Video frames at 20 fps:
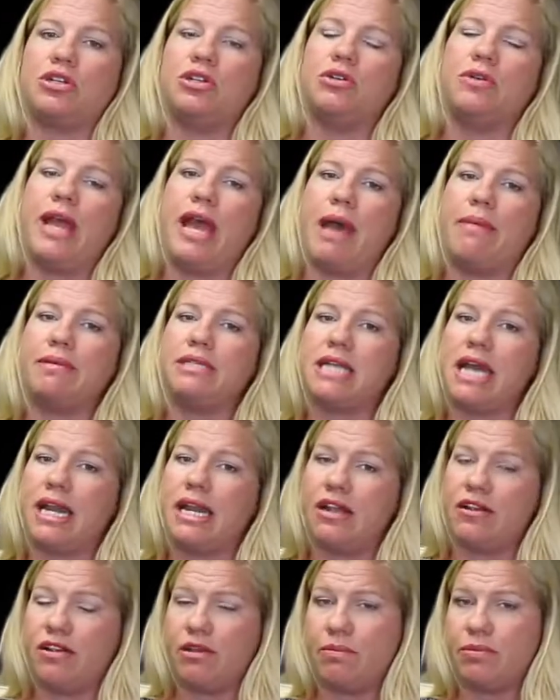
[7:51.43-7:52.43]
a new
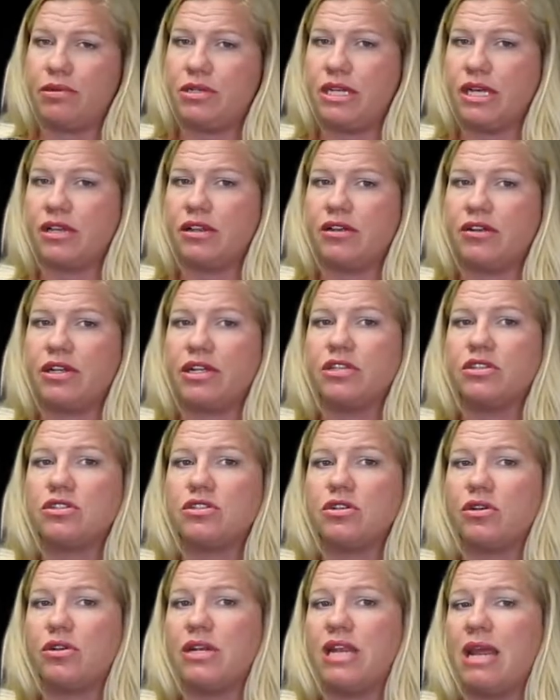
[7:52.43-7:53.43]
habitat area of particular
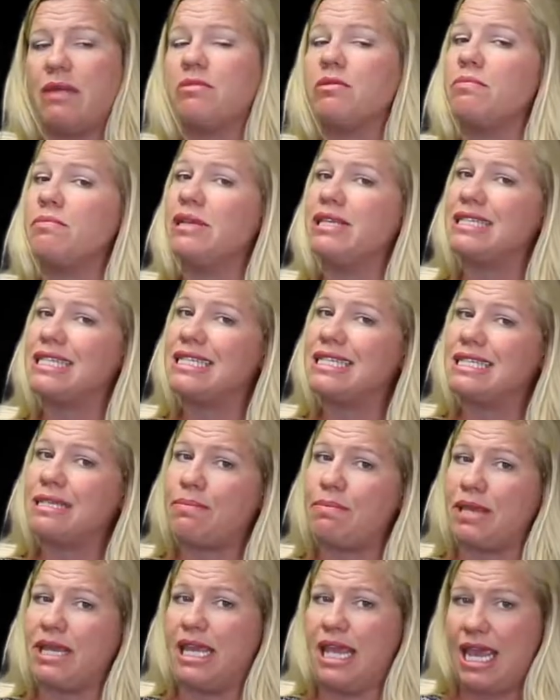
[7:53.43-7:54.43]
concern named
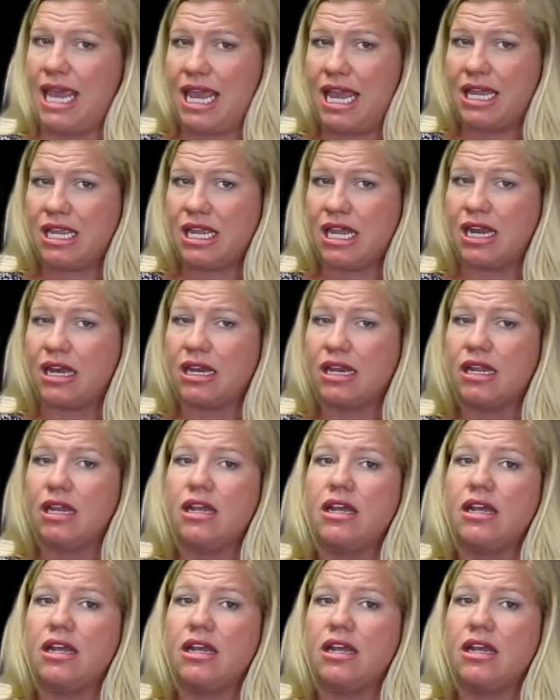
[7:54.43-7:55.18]
Mississippi Canyon.